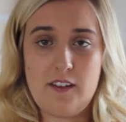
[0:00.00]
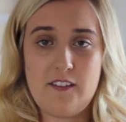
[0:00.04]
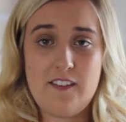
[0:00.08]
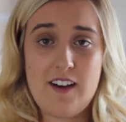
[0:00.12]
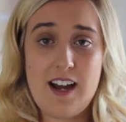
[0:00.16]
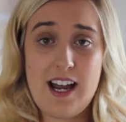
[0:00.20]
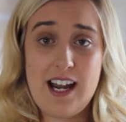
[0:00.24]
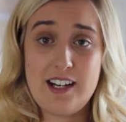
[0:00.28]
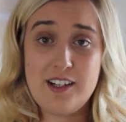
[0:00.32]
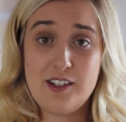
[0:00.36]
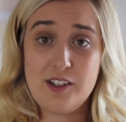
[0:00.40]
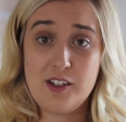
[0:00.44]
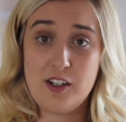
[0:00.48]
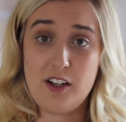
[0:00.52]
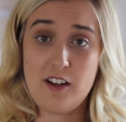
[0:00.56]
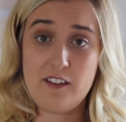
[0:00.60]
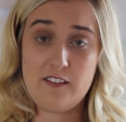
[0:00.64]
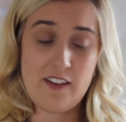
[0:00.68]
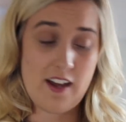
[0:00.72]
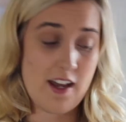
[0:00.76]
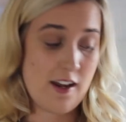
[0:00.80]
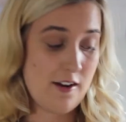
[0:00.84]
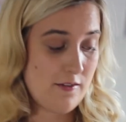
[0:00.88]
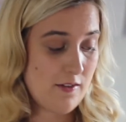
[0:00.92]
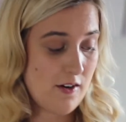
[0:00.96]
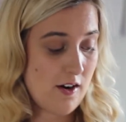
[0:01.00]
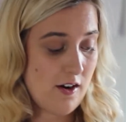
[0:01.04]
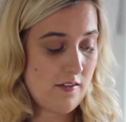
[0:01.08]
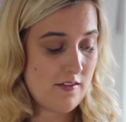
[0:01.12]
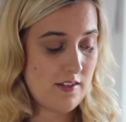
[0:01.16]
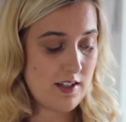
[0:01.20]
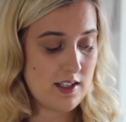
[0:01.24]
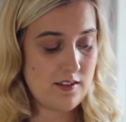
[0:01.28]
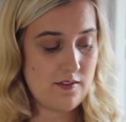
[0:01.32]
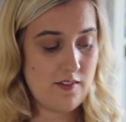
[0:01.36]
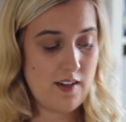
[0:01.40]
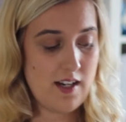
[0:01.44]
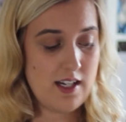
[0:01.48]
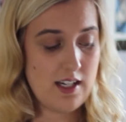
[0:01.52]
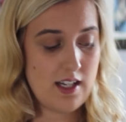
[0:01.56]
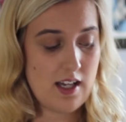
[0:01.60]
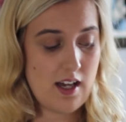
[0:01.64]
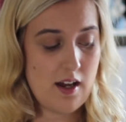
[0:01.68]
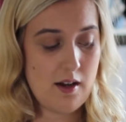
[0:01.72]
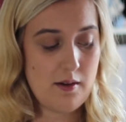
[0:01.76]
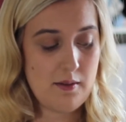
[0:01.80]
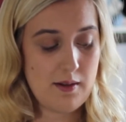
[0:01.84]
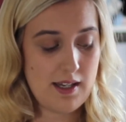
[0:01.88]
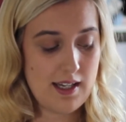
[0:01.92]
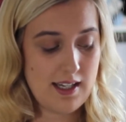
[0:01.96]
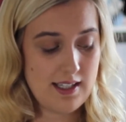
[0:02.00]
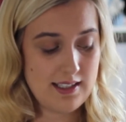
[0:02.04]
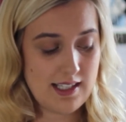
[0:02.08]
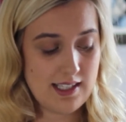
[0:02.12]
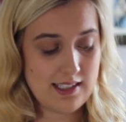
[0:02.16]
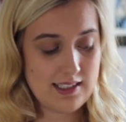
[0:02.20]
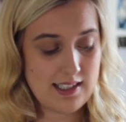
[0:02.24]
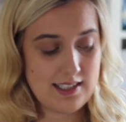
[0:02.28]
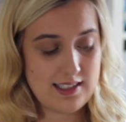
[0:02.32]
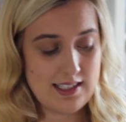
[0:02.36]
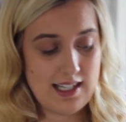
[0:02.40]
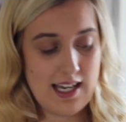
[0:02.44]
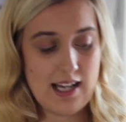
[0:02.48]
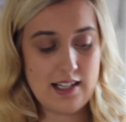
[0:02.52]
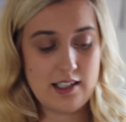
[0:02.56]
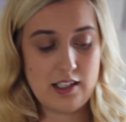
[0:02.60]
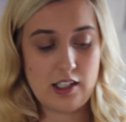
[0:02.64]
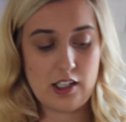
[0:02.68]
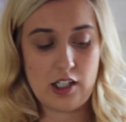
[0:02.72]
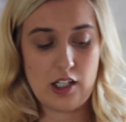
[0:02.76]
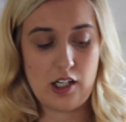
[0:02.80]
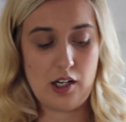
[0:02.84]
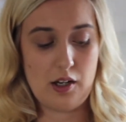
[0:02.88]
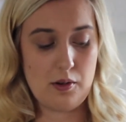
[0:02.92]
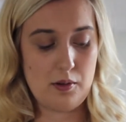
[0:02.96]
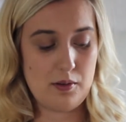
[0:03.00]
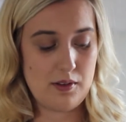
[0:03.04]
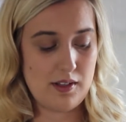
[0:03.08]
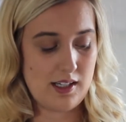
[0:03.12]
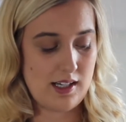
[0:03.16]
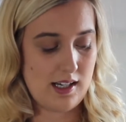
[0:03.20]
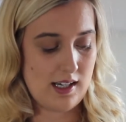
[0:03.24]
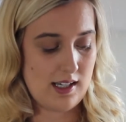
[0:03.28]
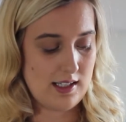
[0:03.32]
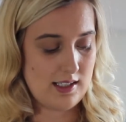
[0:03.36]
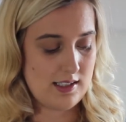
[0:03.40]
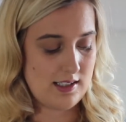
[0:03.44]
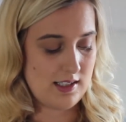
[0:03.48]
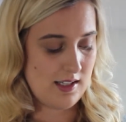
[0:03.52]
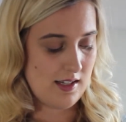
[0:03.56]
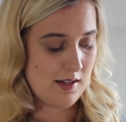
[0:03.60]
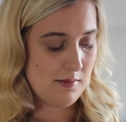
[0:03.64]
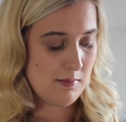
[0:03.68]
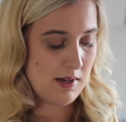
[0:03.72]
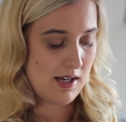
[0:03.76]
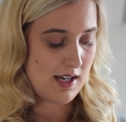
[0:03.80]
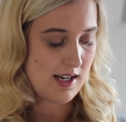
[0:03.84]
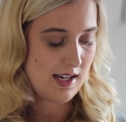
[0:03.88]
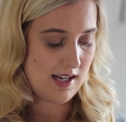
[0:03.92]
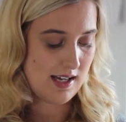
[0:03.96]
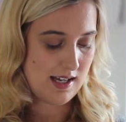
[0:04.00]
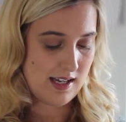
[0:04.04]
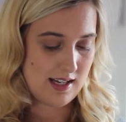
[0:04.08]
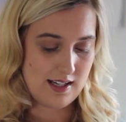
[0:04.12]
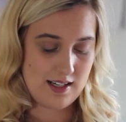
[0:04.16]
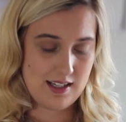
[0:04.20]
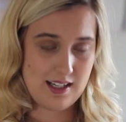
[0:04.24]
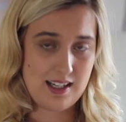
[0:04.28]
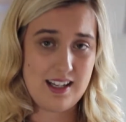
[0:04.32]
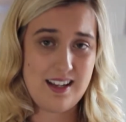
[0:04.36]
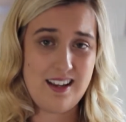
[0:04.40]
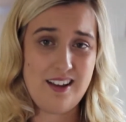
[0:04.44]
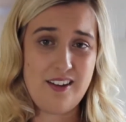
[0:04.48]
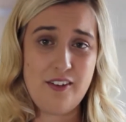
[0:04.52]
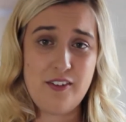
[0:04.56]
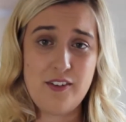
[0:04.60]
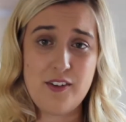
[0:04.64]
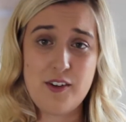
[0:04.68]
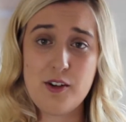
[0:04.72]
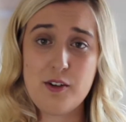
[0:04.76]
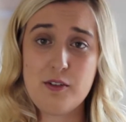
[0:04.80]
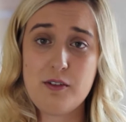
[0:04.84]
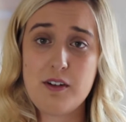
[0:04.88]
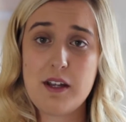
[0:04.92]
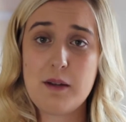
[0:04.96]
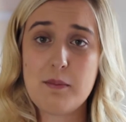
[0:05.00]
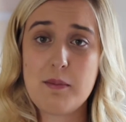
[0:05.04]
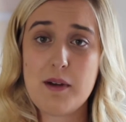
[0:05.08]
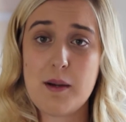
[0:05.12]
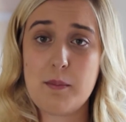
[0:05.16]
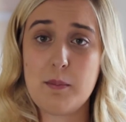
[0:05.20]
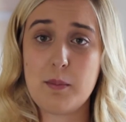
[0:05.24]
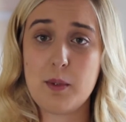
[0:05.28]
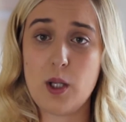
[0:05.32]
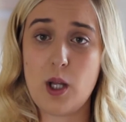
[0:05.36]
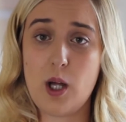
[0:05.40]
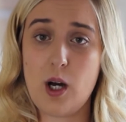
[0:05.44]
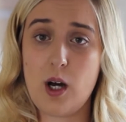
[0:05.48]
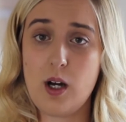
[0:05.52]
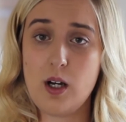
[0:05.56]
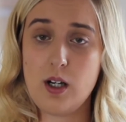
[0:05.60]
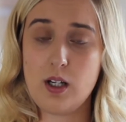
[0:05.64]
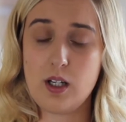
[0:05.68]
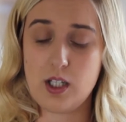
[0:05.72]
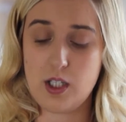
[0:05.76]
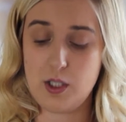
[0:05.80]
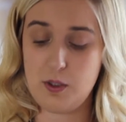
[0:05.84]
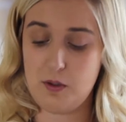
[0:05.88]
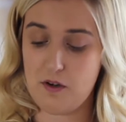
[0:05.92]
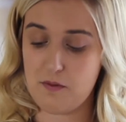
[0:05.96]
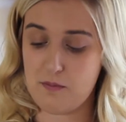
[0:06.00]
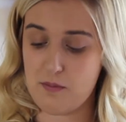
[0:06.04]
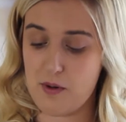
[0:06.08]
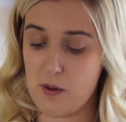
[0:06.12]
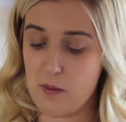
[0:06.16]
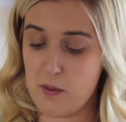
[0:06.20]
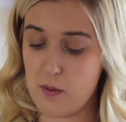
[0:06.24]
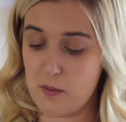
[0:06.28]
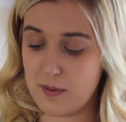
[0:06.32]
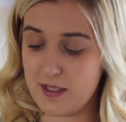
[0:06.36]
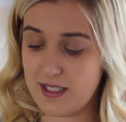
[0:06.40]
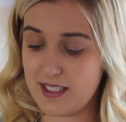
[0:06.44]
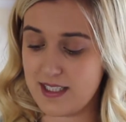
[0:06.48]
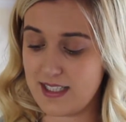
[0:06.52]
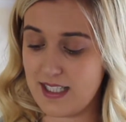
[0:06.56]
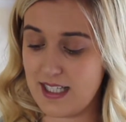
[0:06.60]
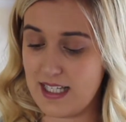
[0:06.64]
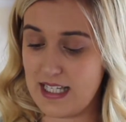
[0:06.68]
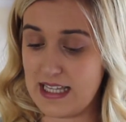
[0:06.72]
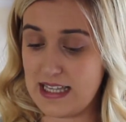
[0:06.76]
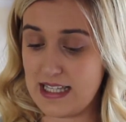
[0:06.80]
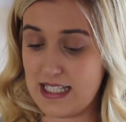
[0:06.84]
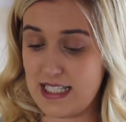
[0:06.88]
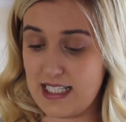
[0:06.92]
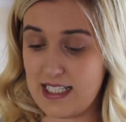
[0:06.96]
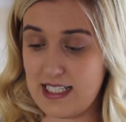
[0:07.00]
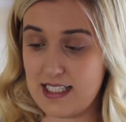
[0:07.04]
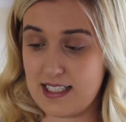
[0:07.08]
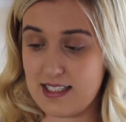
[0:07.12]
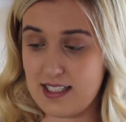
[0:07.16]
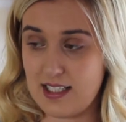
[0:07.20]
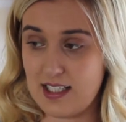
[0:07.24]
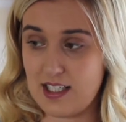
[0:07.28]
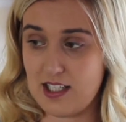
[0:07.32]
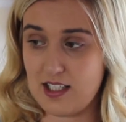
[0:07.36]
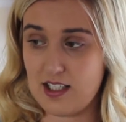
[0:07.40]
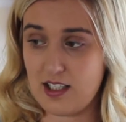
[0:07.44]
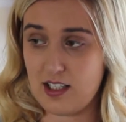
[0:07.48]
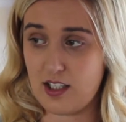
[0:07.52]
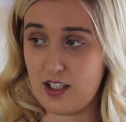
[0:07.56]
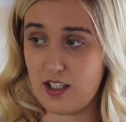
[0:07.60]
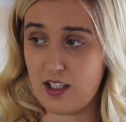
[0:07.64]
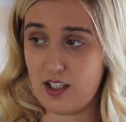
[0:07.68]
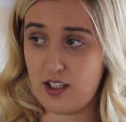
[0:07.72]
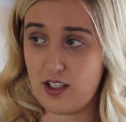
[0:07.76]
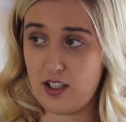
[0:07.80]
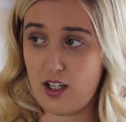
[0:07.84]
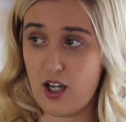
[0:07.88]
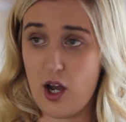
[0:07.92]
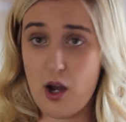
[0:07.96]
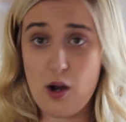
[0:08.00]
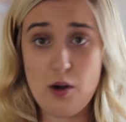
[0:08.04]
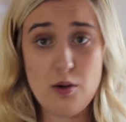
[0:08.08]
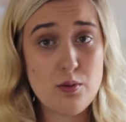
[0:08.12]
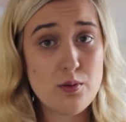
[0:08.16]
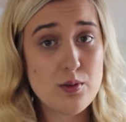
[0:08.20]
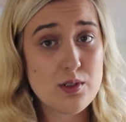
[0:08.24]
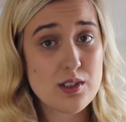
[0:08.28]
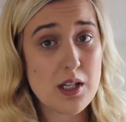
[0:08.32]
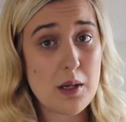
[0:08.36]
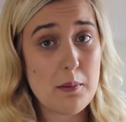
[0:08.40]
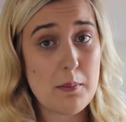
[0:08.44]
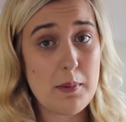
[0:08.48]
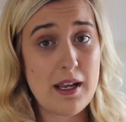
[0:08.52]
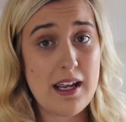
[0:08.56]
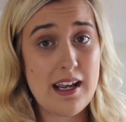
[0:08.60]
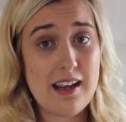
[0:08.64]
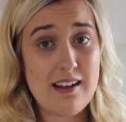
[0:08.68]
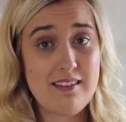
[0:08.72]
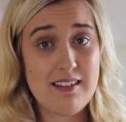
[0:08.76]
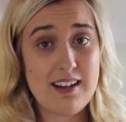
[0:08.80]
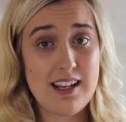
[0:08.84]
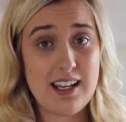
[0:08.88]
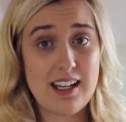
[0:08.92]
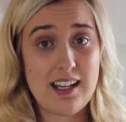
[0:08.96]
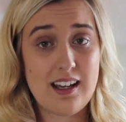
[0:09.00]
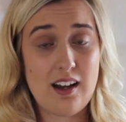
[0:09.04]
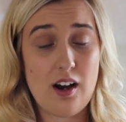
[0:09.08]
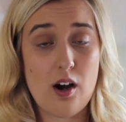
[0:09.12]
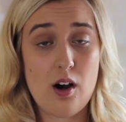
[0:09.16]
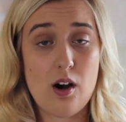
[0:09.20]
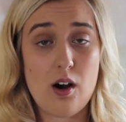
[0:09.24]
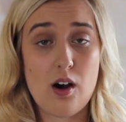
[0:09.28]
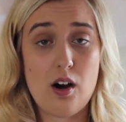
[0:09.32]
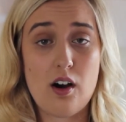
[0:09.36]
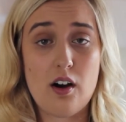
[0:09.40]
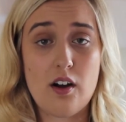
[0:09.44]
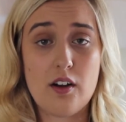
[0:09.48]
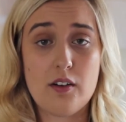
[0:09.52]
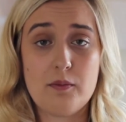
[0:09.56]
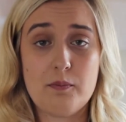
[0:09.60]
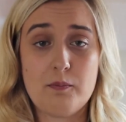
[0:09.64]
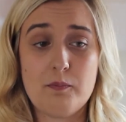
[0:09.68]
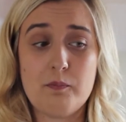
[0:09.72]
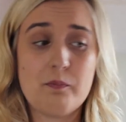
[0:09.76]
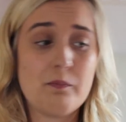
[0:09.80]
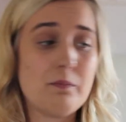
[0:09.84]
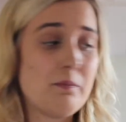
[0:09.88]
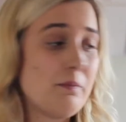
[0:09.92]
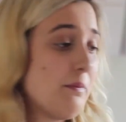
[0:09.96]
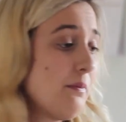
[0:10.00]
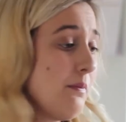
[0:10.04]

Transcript: the final favourite of this video is, as I said, a clothing item, and if you read my blog, you have probably seen this coat appearing on